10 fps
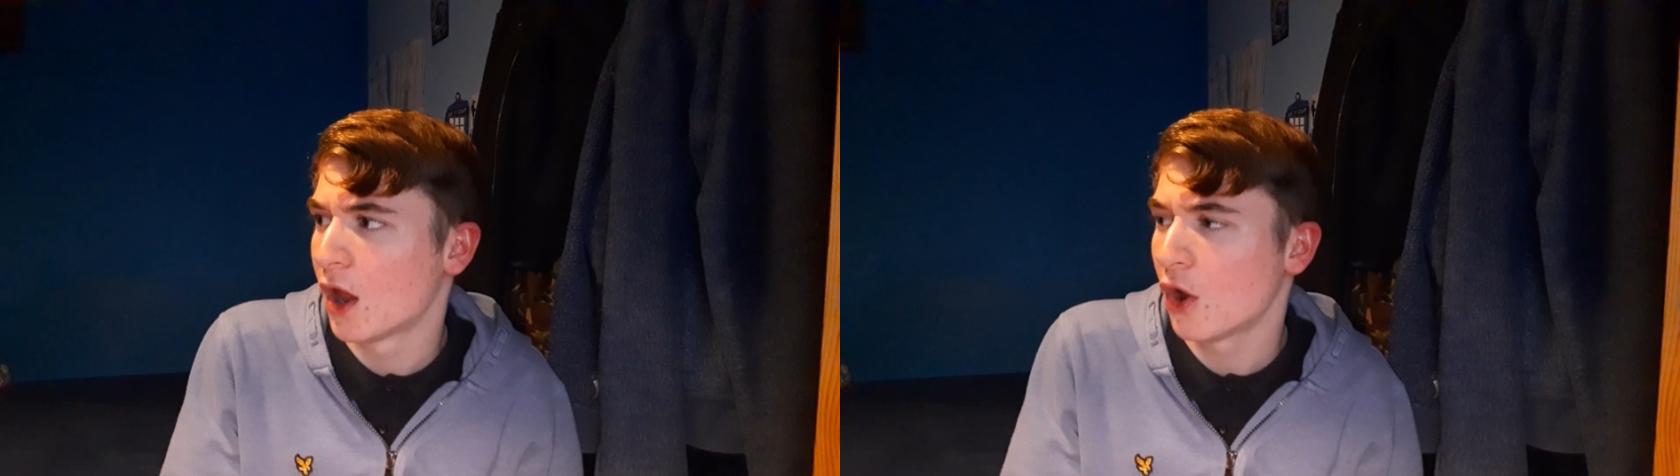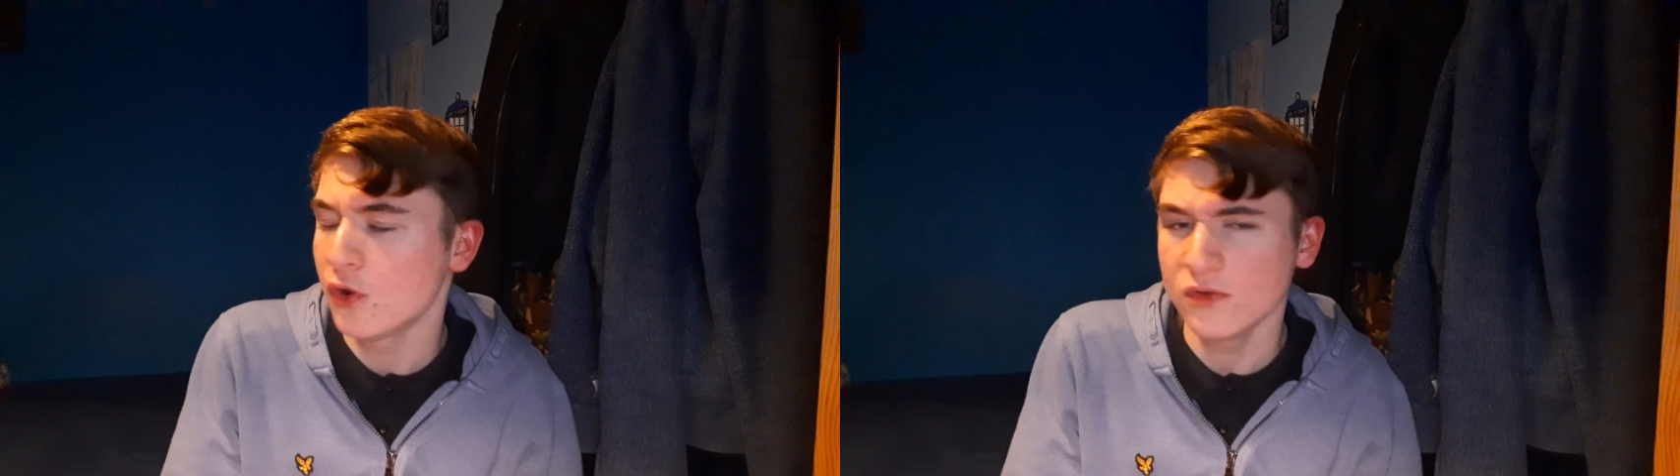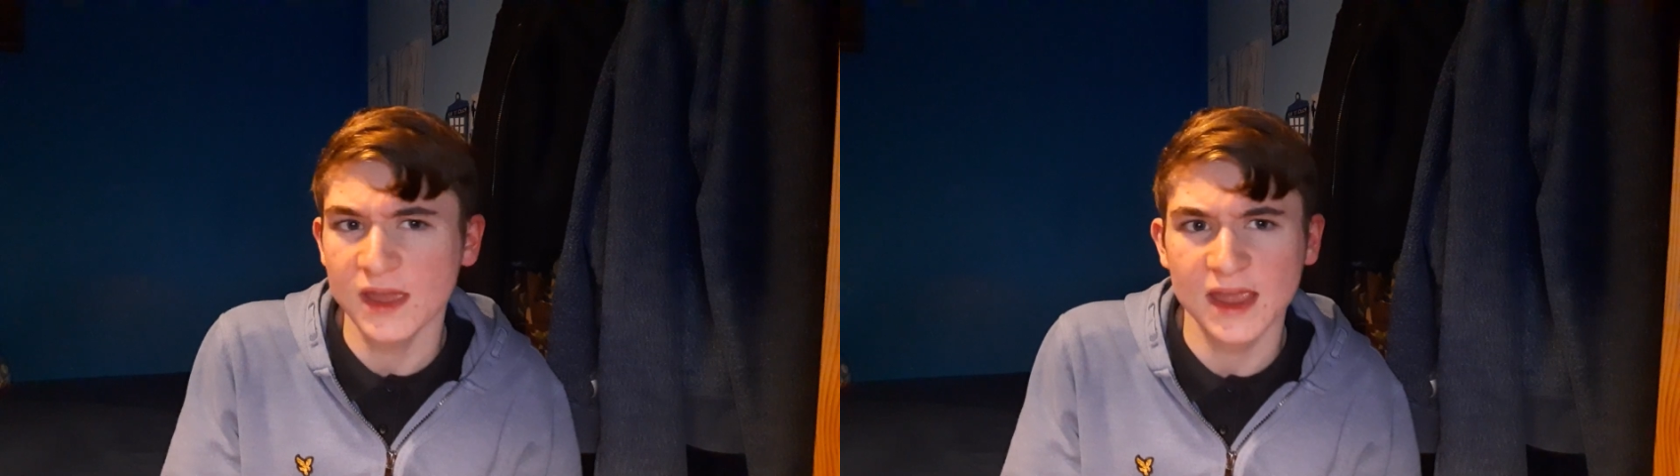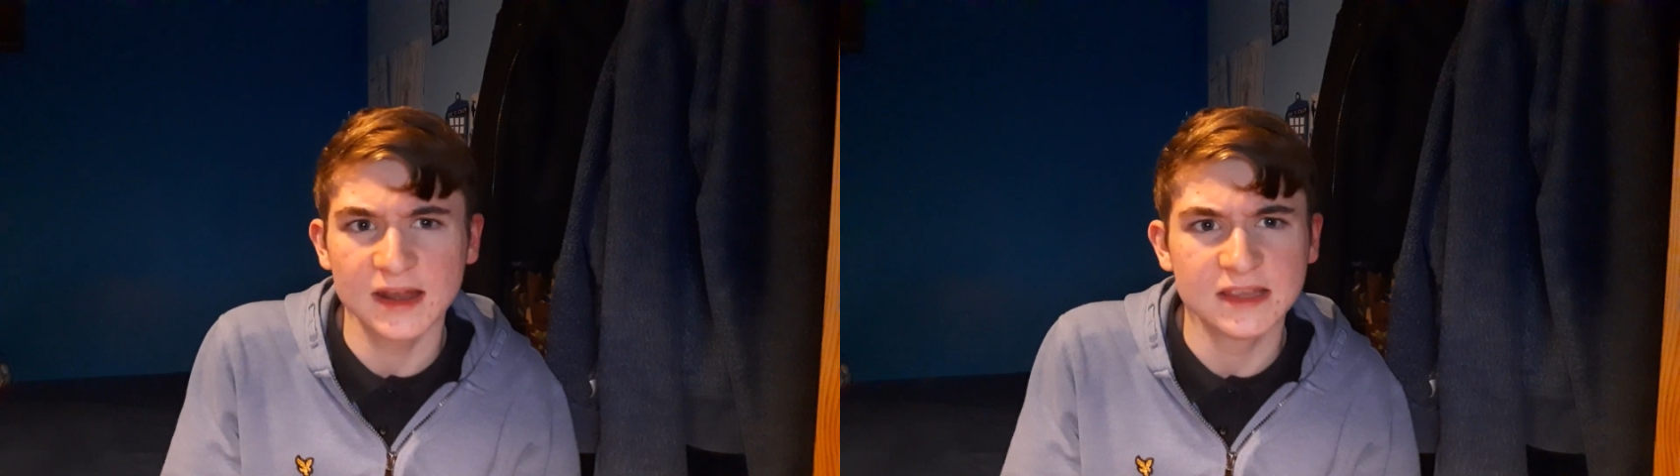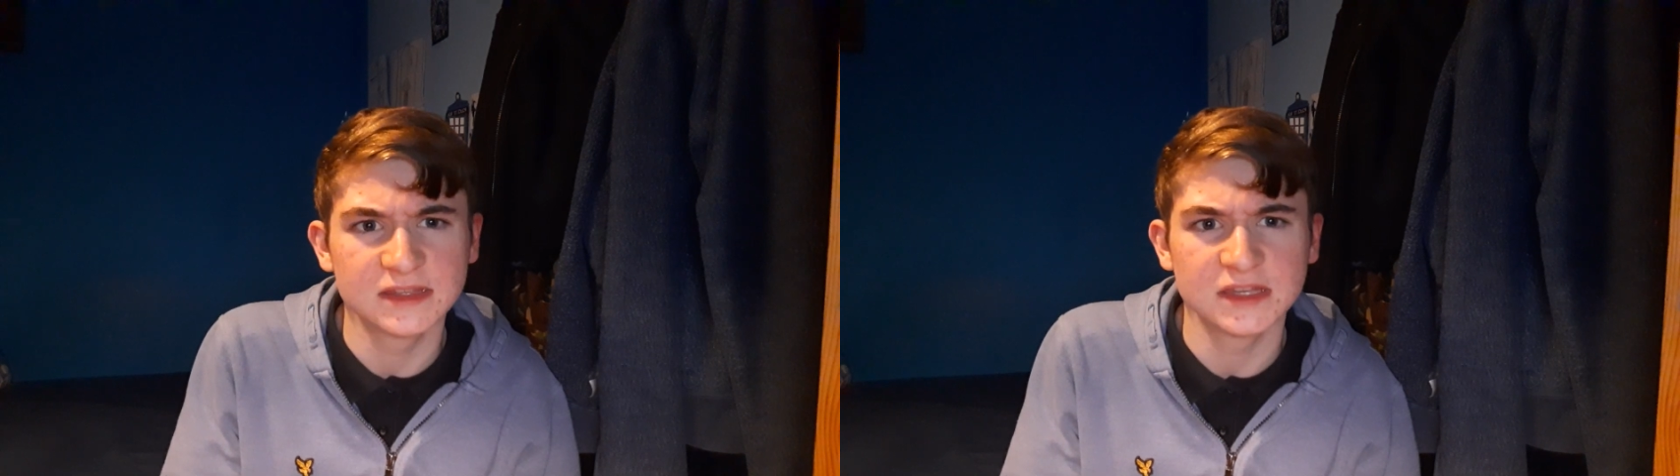who the
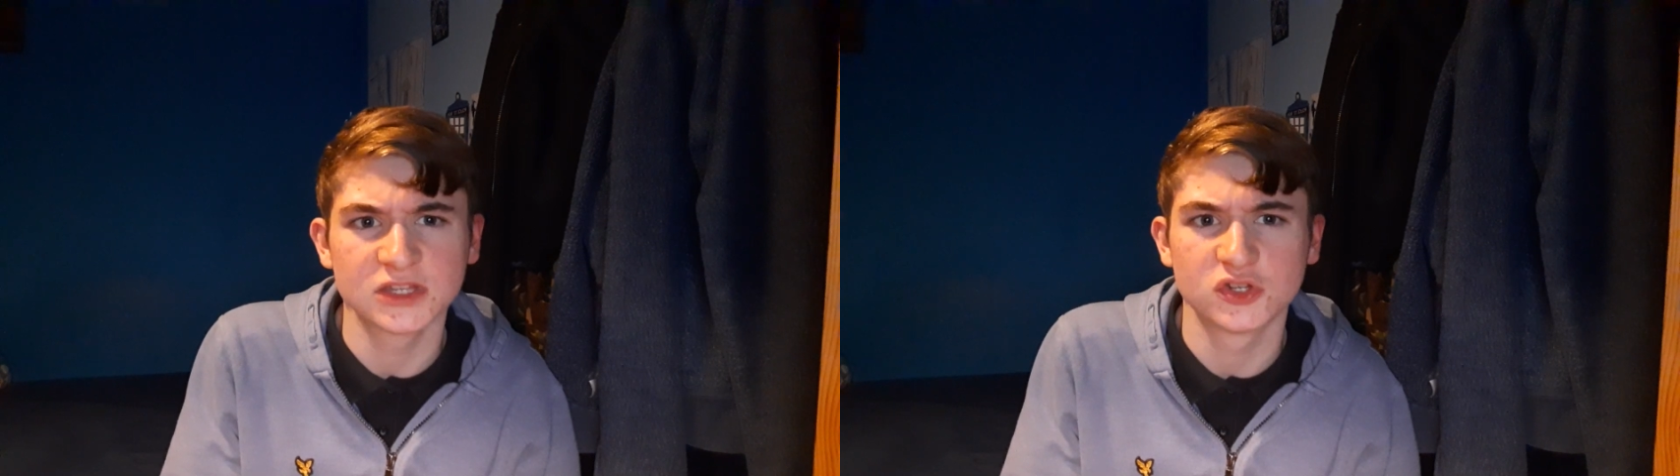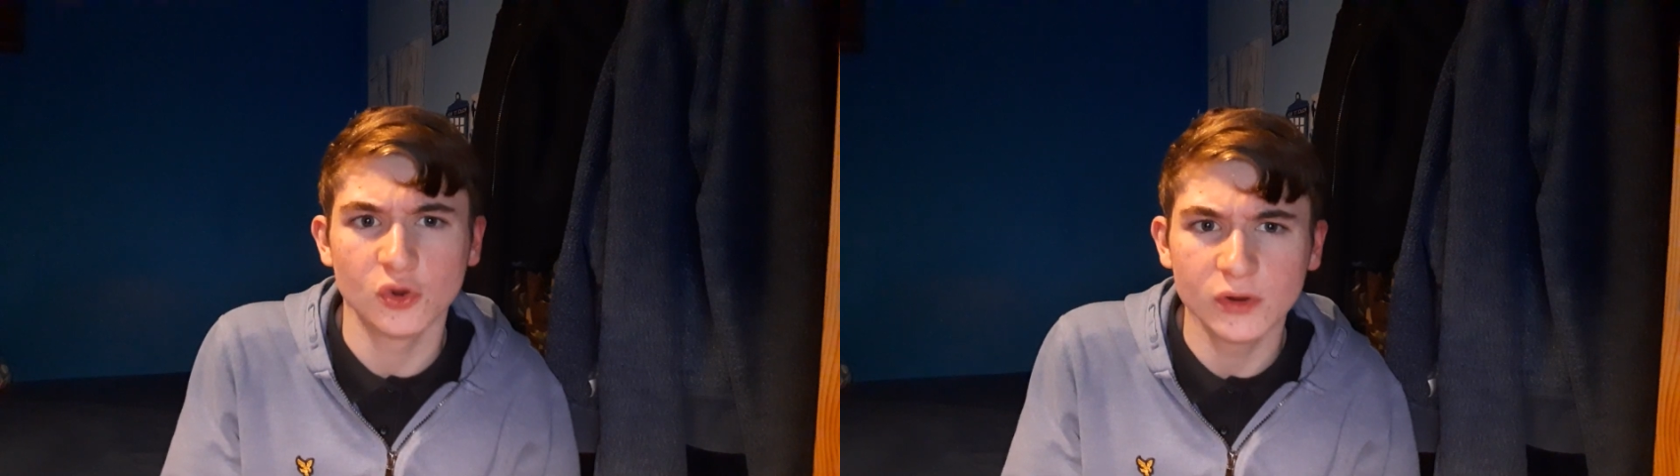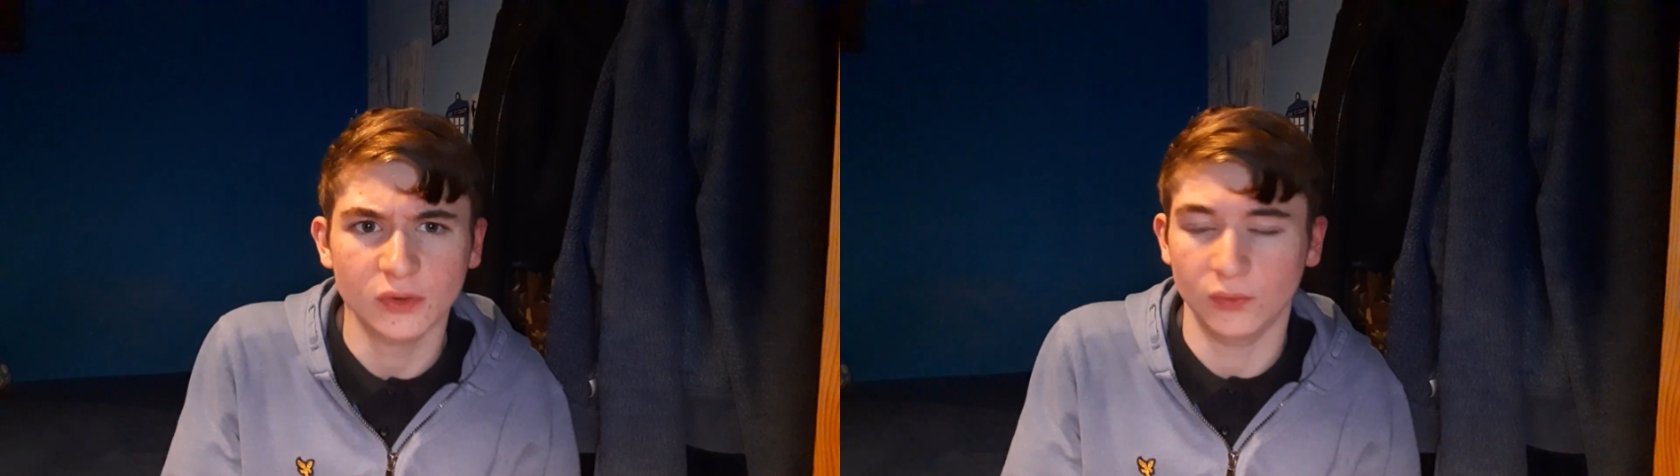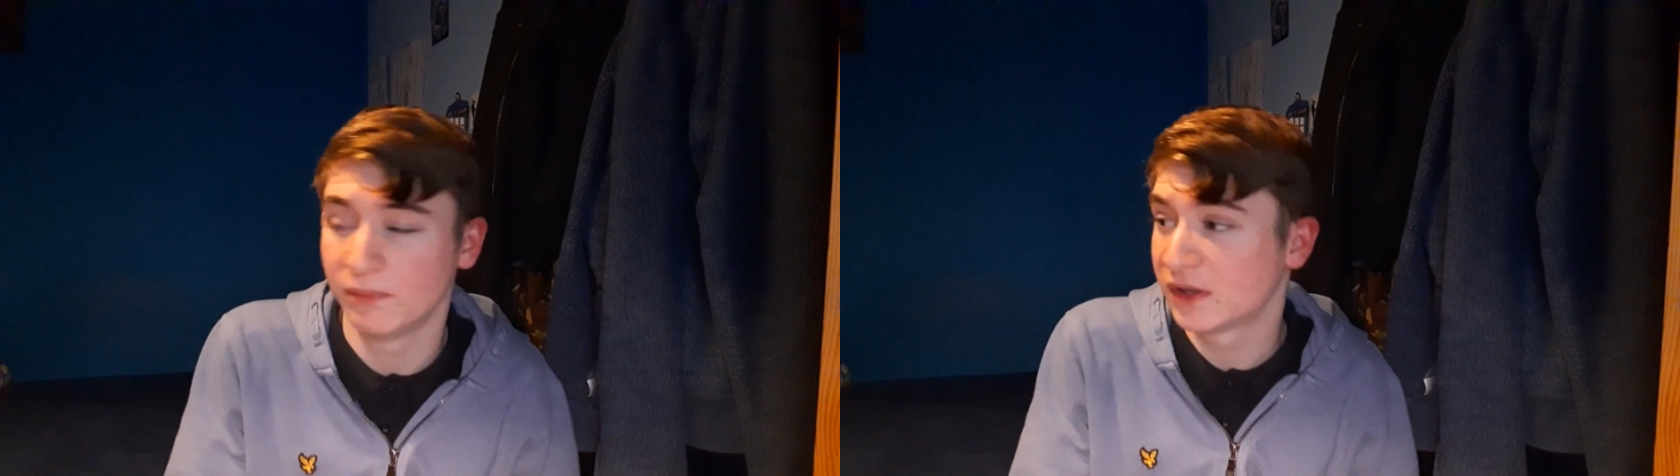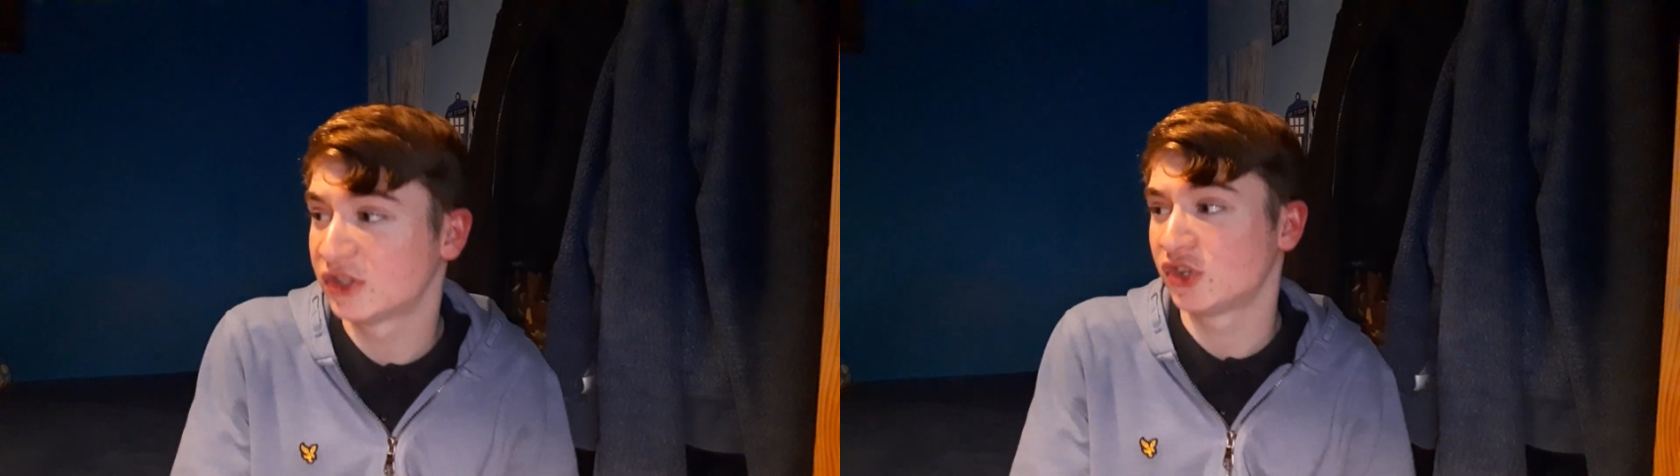hell is this Doyle?
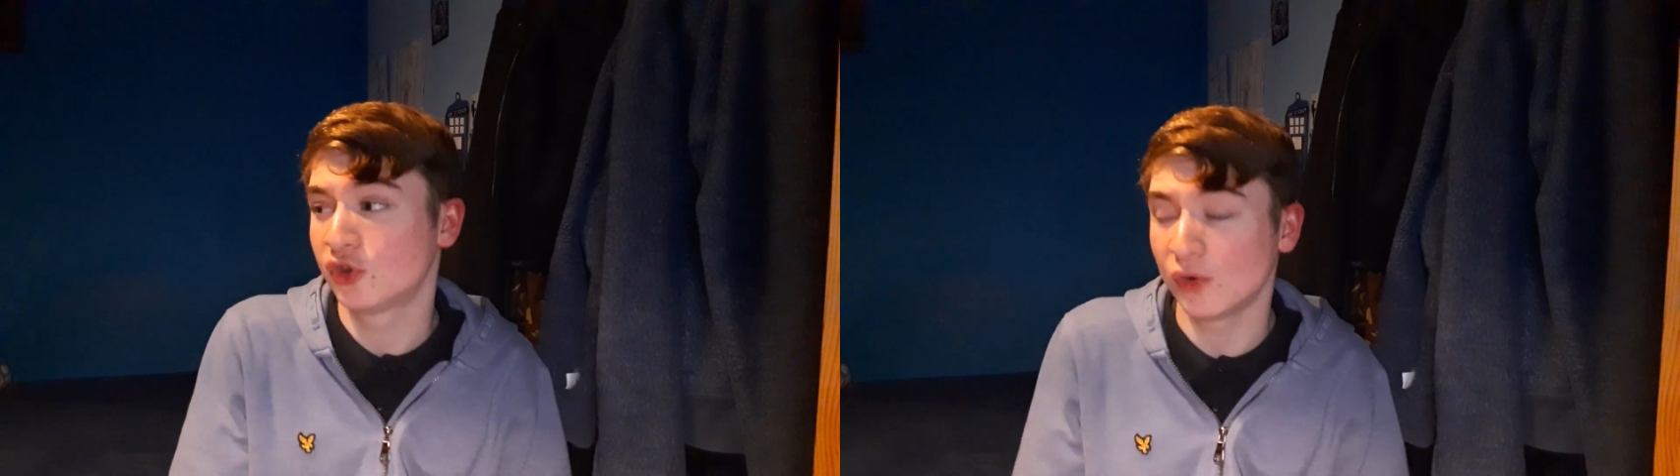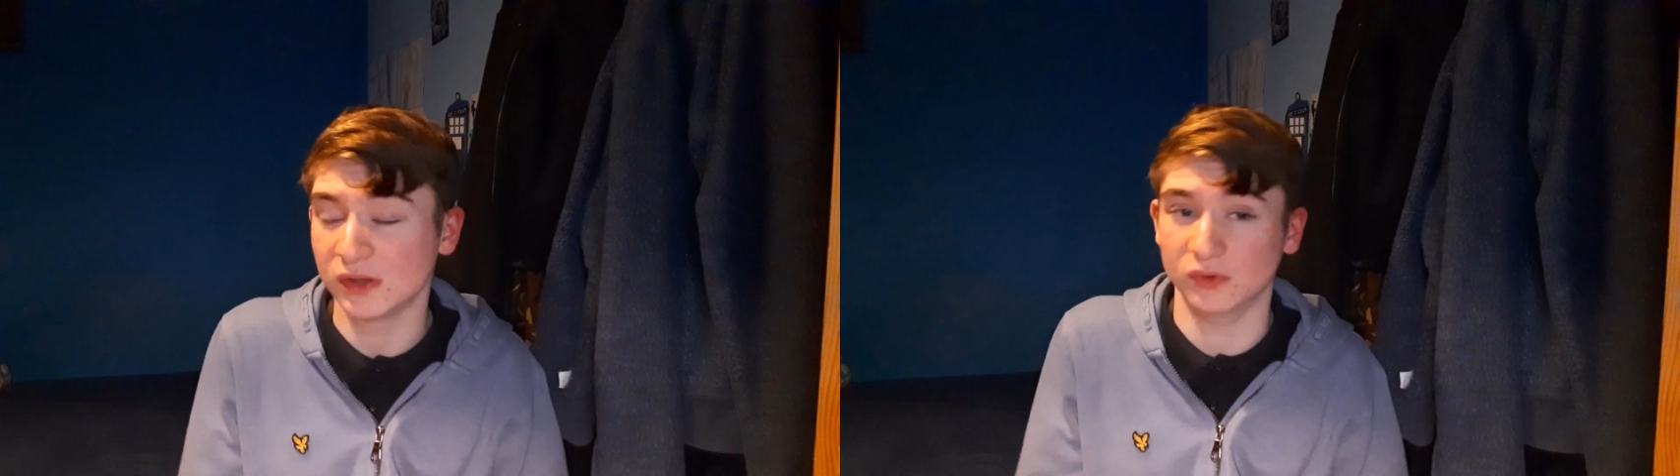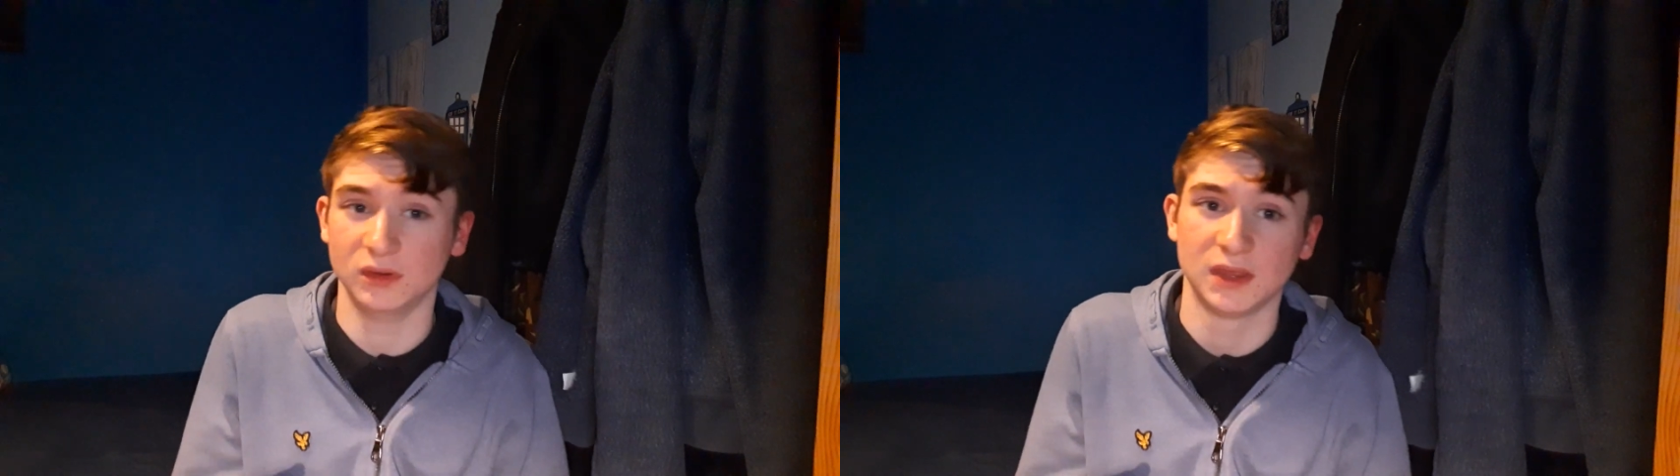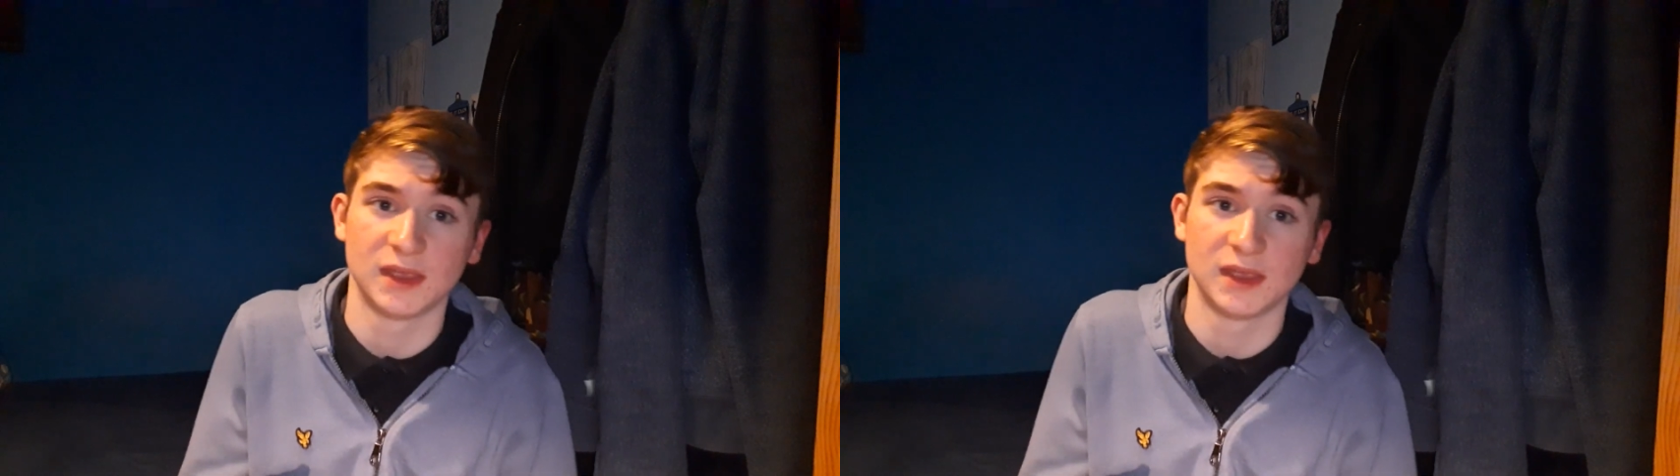Because Doyle,